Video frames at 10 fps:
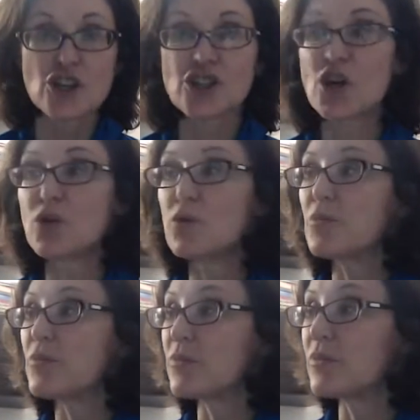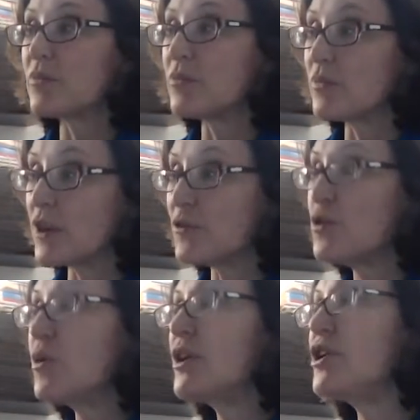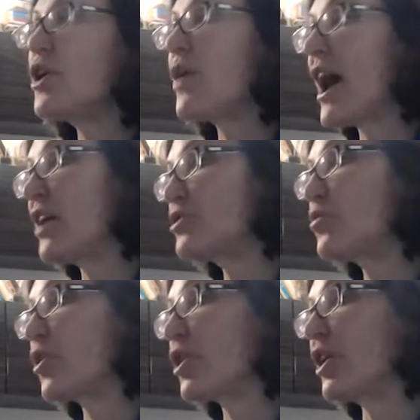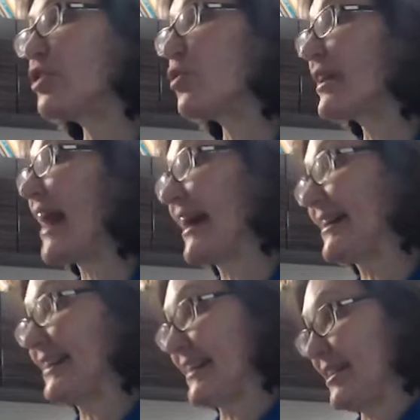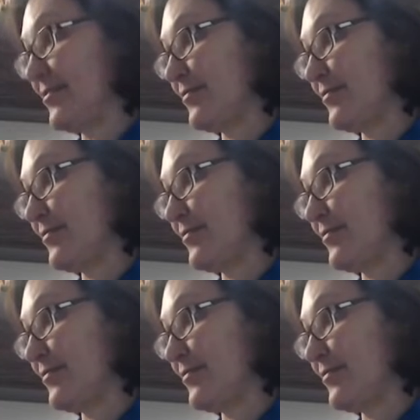So if you want to know how to work on your legacy,